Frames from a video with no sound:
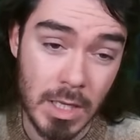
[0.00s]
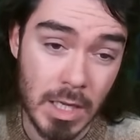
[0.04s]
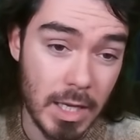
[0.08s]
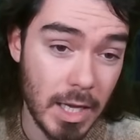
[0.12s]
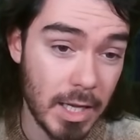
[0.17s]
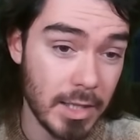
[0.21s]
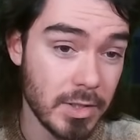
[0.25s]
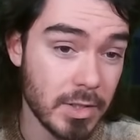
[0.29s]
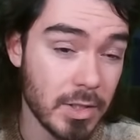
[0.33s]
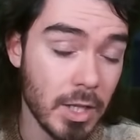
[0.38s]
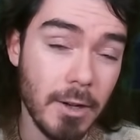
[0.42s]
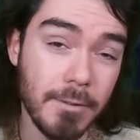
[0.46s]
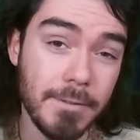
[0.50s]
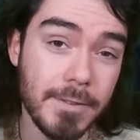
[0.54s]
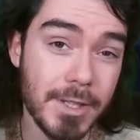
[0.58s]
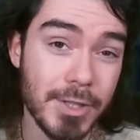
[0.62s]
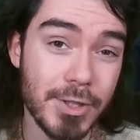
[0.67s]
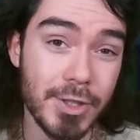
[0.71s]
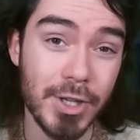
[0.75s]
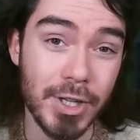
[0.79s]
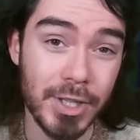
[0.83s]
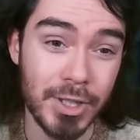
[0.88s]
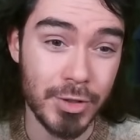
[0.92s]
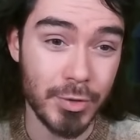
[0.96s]
It's tough to
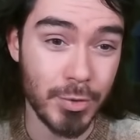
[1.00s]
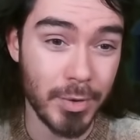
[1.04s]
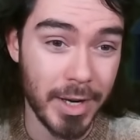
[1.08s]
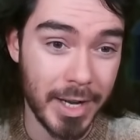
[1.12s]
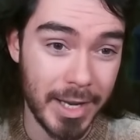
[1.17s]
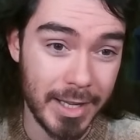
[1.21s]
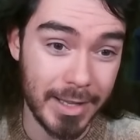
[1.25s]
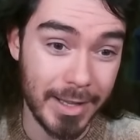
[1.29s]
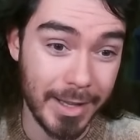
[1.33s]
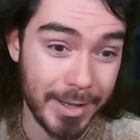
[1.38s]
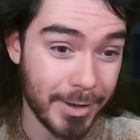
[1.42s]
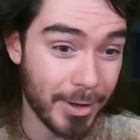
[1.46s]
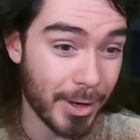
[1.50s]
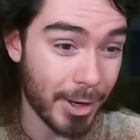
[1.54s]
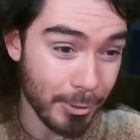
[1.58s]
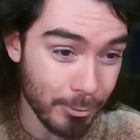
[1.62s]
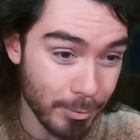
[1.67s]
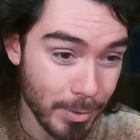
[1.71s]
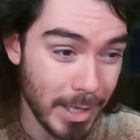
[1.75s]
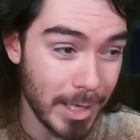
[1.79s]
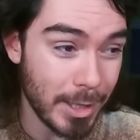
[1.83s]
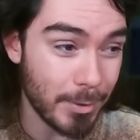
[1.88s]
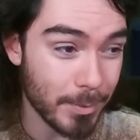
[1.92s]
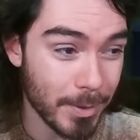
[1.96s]
judge, right? Like I
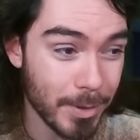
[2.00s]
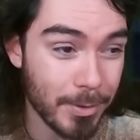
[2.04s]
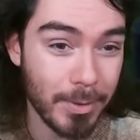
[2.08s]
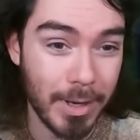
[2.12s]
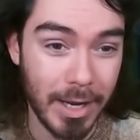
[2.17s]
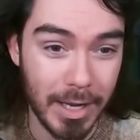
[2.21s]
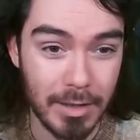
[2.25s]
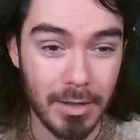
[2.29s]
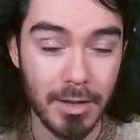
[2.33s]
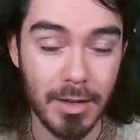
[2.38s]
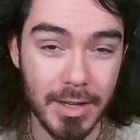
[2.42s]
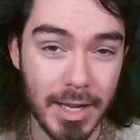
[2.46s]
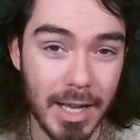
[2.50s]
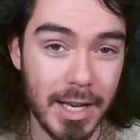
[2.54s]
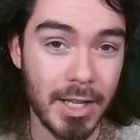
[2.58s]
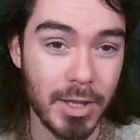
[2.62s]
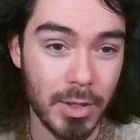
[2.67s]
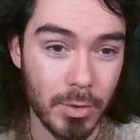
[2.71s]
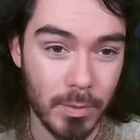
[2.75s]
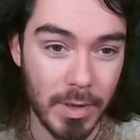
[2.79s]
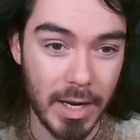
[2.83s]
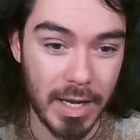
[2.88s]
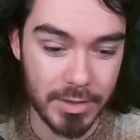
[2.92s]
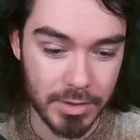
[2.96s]
really regret not getting the
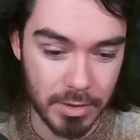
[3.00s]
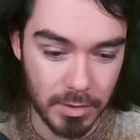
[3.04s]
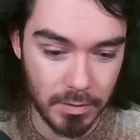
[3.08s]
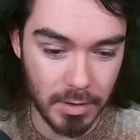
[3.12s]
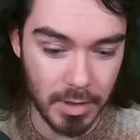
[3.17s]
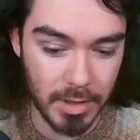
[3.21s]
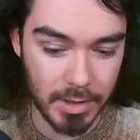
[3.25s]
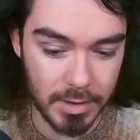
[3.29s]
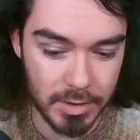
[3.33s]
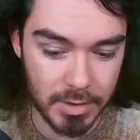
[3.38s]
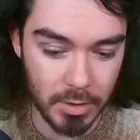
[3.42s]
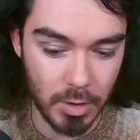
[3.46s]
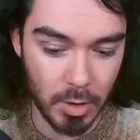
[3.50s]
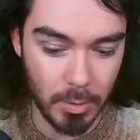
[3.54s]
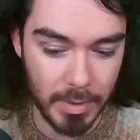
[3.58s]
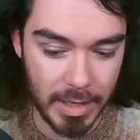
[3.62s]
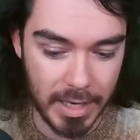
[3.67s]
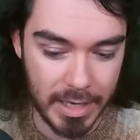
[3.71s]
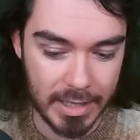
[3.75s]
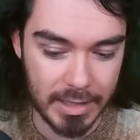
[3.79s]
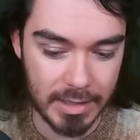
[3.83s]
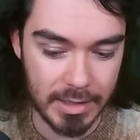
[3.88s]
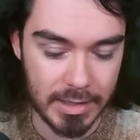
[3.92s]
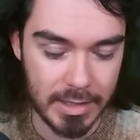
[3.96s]
Razelvarg soul
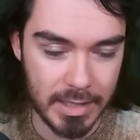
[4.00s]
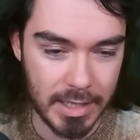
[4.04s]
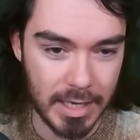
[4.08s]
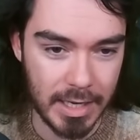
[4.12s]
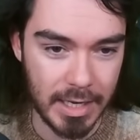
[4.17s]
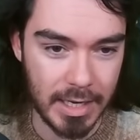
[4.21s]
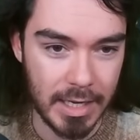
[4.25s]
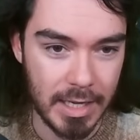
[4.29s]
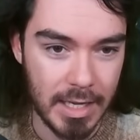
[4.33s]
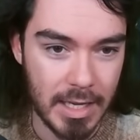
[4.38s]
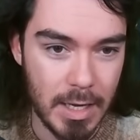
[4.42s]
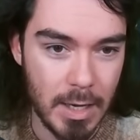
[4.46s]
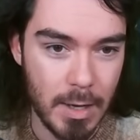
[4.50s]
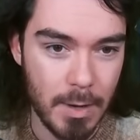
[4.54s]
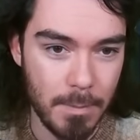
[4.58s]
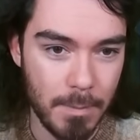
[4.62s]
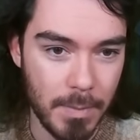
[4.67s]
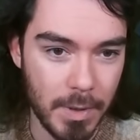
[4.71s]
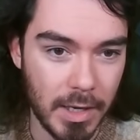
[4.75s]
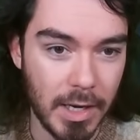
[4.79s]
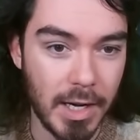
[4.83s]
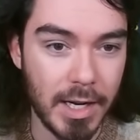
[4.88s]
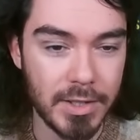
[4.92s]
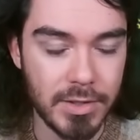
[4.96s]
back in the day,
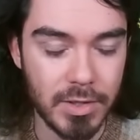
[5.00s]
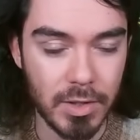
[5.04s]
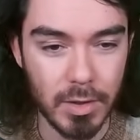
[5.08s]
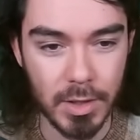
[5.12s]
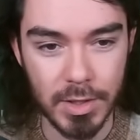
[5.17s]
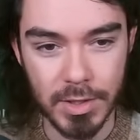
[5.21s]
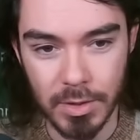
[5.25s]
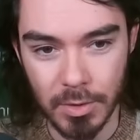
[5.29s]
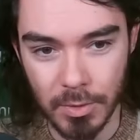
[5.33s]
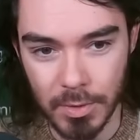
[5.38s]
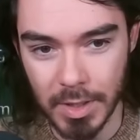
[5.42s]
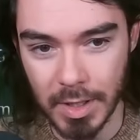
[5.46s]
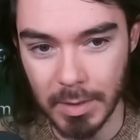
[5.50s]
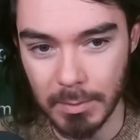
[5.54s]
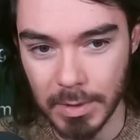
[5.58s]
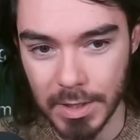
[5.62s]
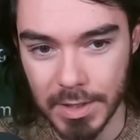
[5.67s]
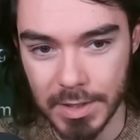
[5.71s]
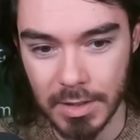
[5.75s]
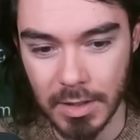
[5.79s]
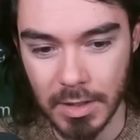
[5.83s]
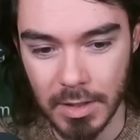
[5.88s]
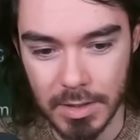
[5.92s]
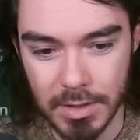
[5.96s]
but I certainly don't think
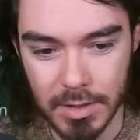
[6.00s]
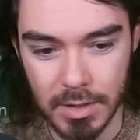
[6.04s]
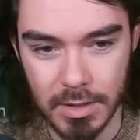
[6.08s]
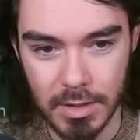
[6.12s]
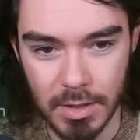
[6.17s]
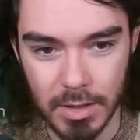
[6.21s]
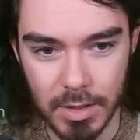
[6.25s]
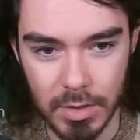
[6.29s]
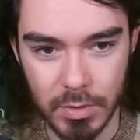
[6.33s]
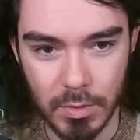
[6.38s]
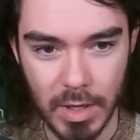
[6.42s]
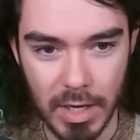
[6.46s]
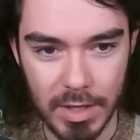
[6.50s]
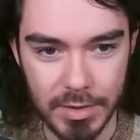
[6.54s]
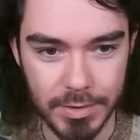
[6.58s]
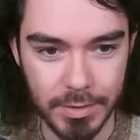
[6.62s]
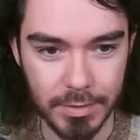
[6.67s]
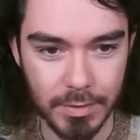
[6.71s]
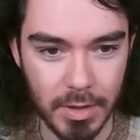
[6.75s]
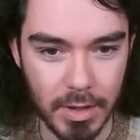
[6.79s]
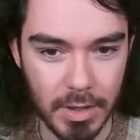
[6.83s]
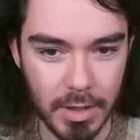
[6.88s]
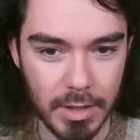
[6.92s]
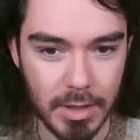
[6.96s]
Blizaar is as good as
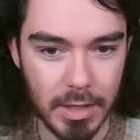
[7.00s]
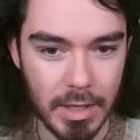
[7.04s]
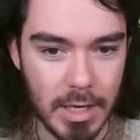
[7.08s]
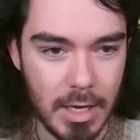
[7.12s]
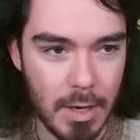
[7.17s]
Razelvarg.